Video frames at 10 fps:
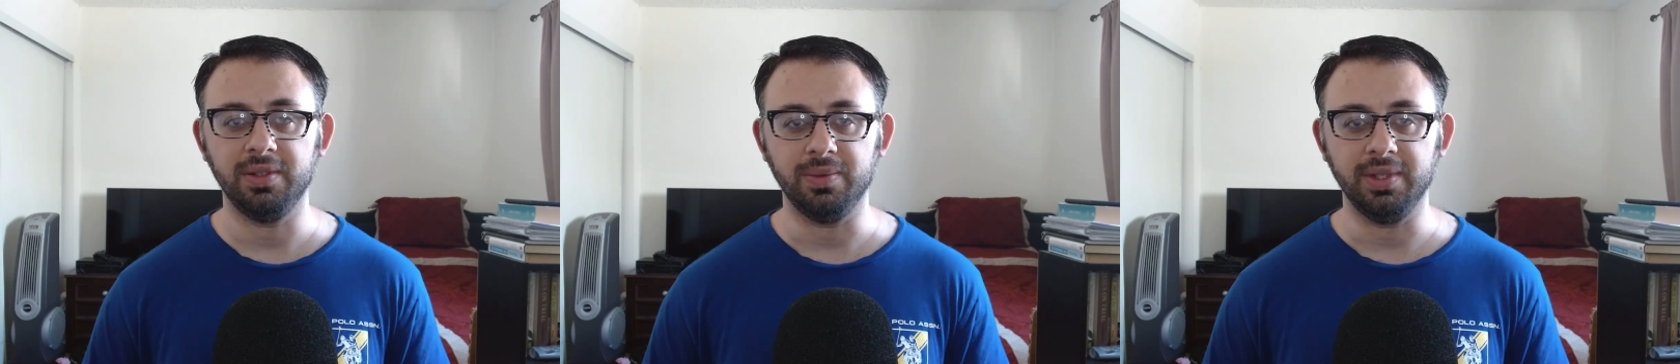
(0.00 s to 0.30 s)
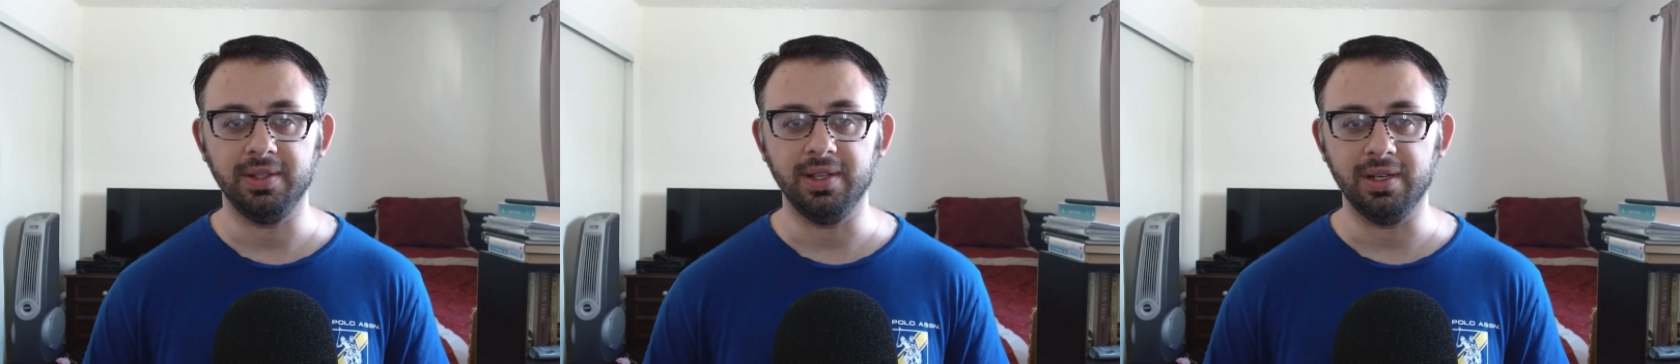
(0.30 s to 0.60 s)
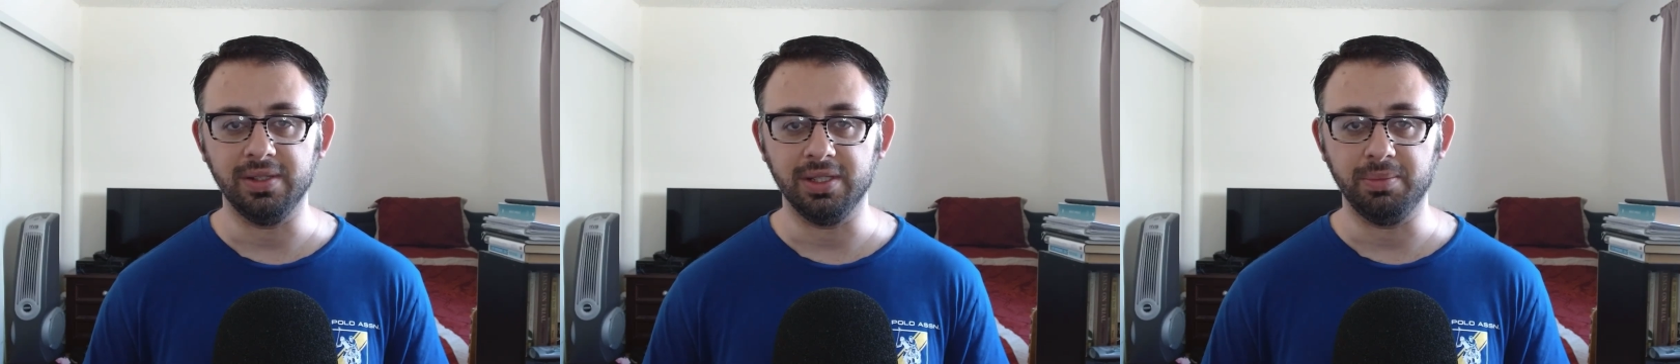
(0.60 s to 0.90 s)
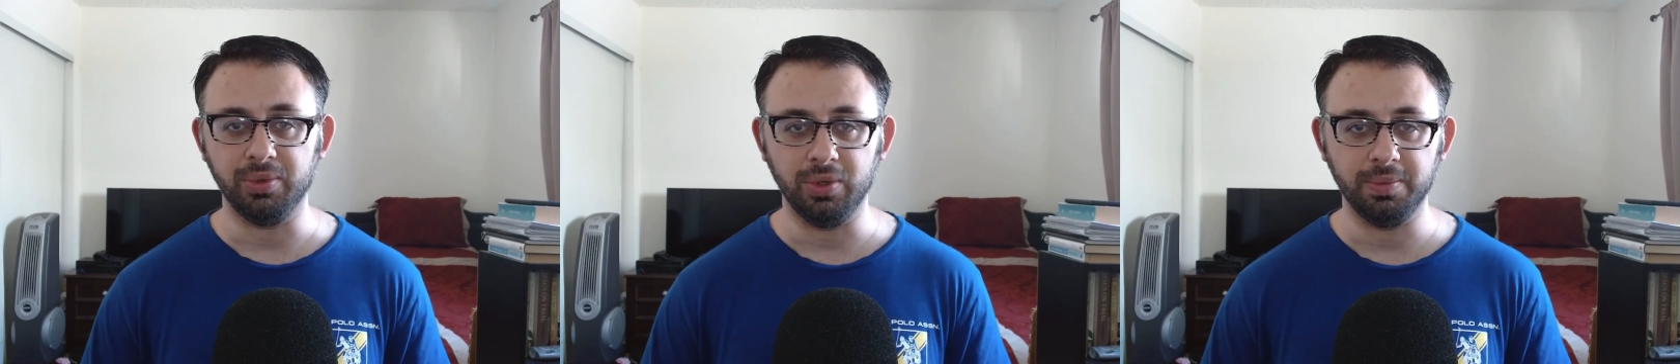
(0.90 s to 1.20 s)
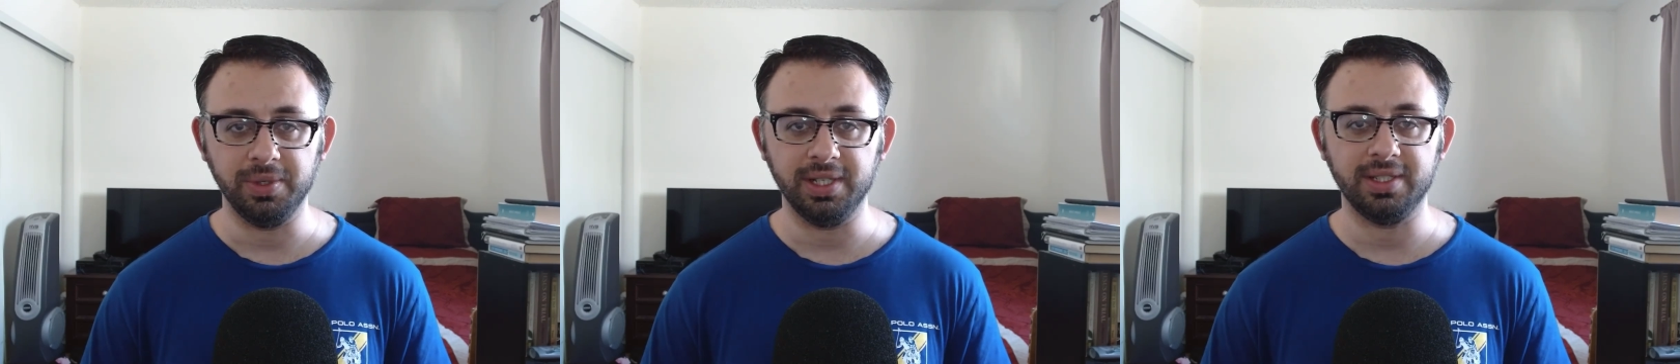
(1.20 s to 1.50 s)
a way that is
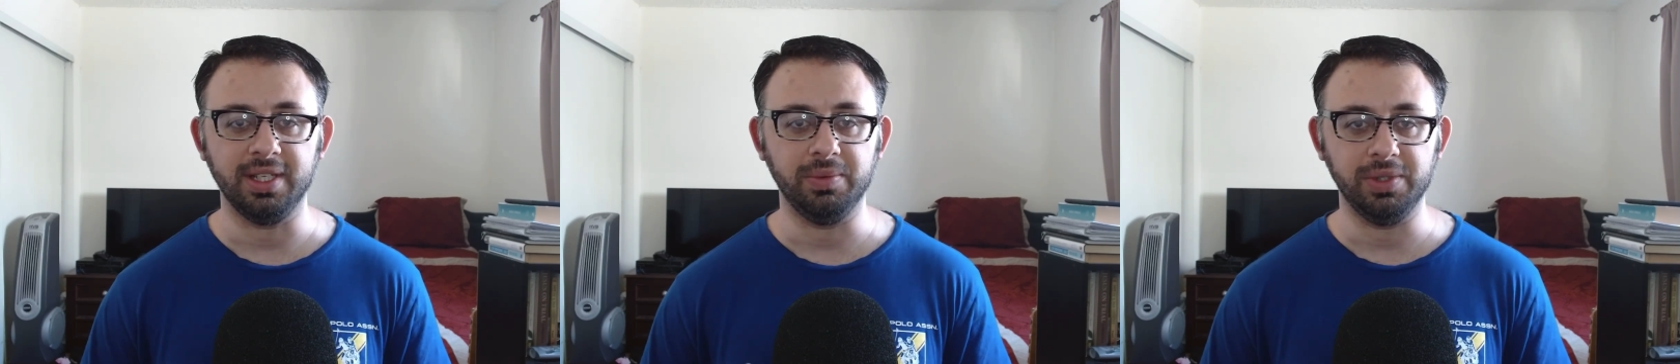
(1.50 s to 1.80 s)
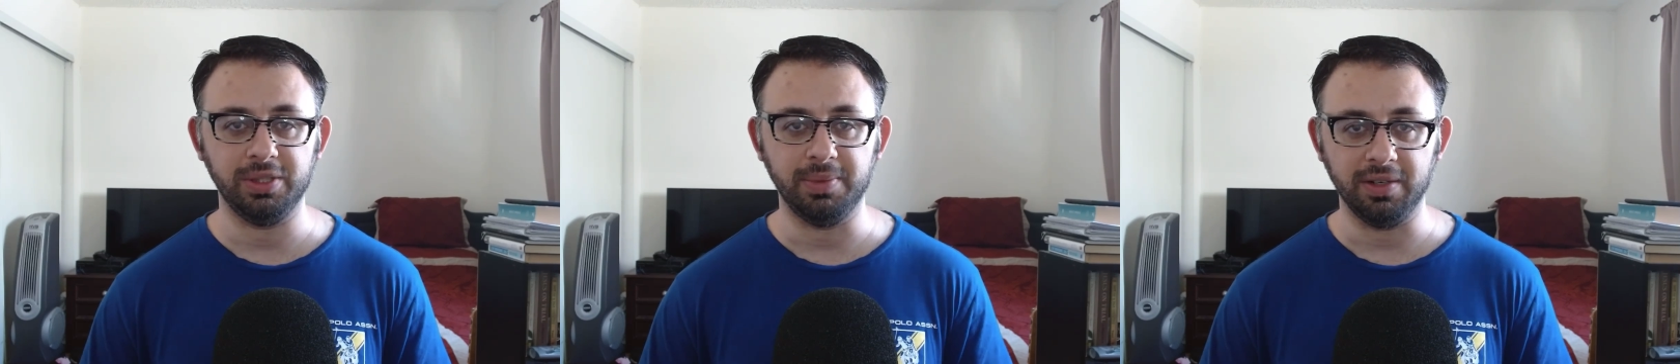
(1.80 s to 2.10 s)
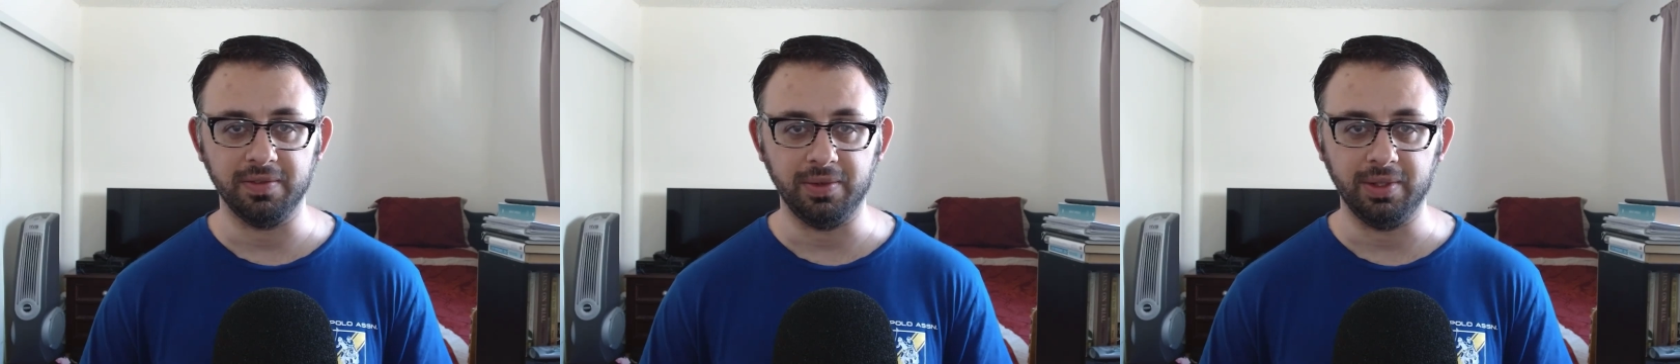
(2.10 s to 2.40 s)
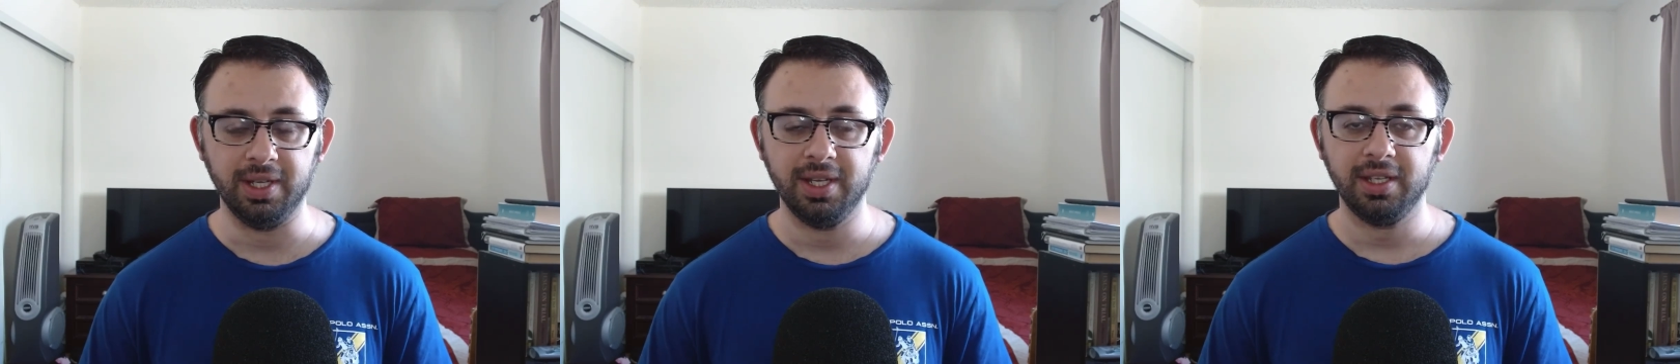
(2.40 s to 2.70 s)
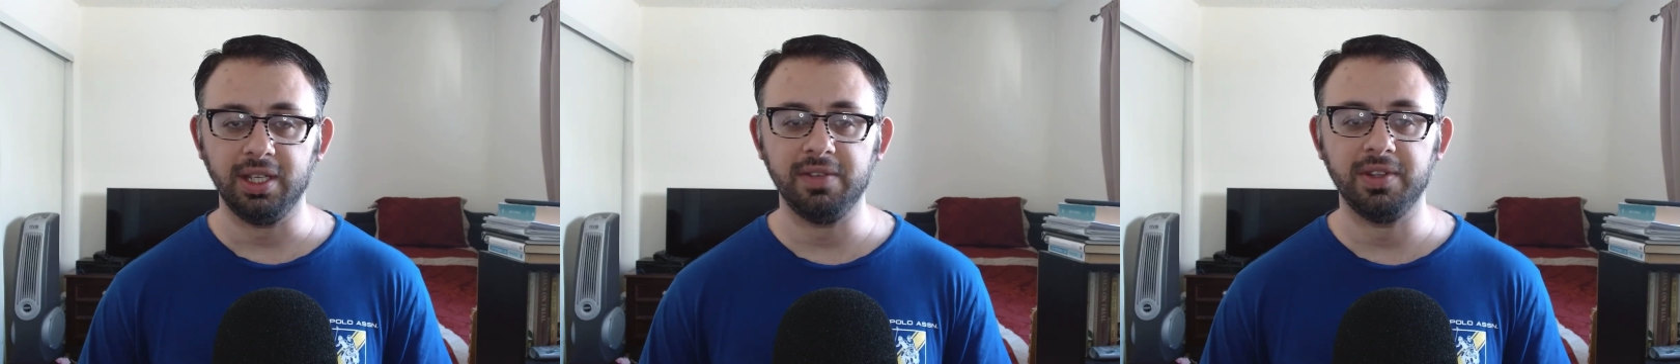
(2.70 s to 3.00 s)
appropriate and respectful,
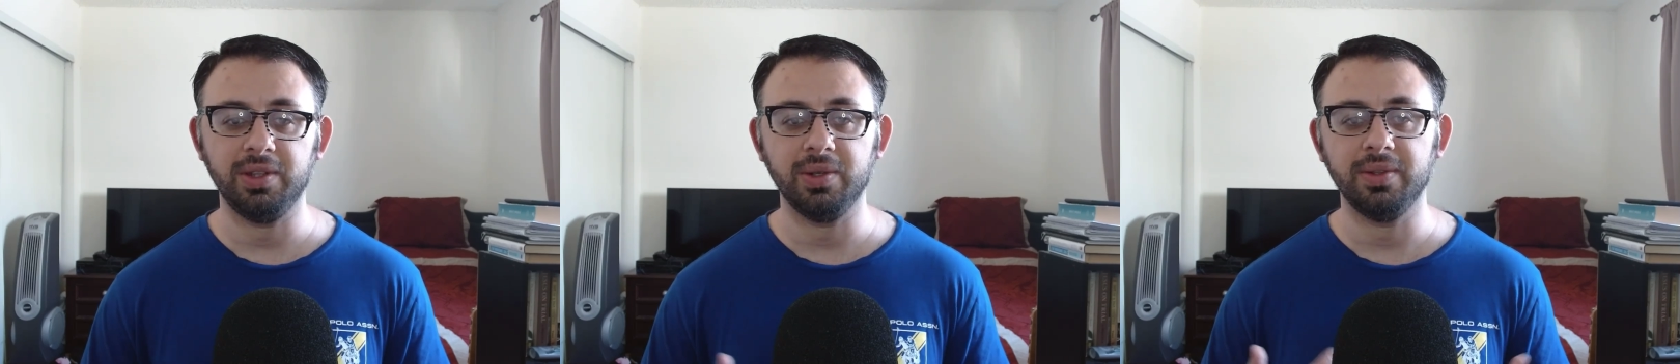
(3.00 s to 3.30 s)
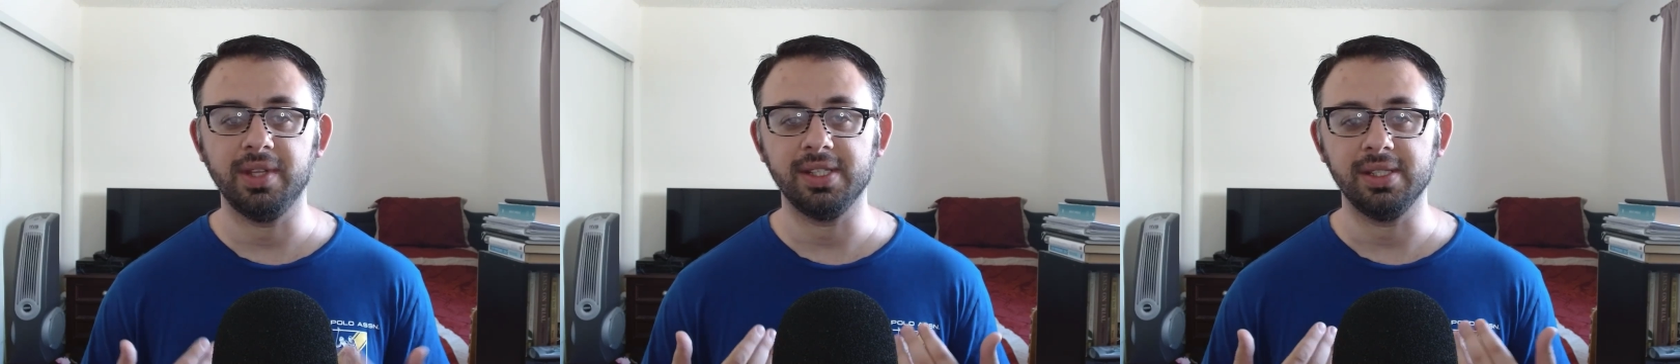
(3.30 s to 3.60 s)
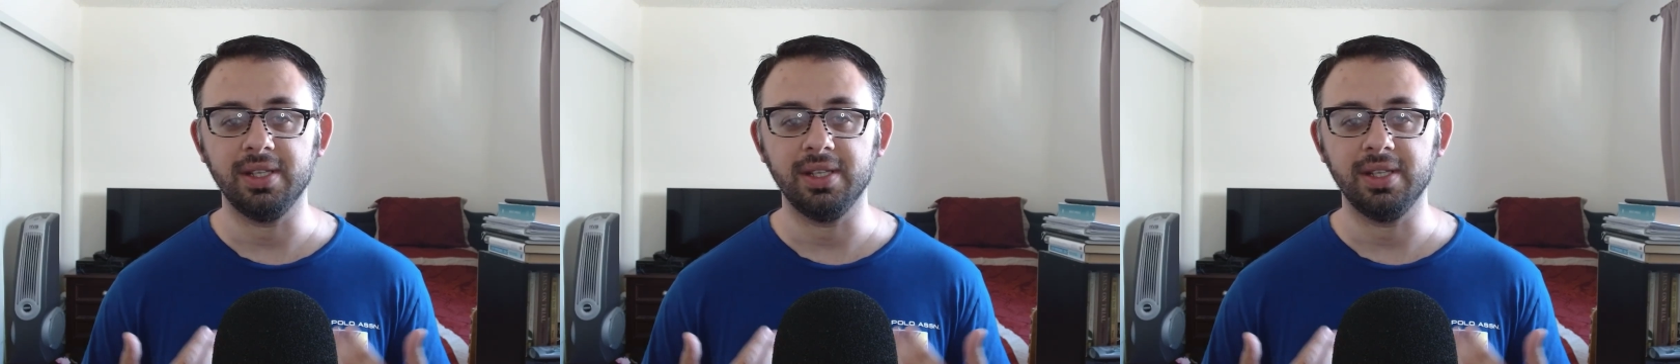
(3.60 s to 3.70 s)
even though that's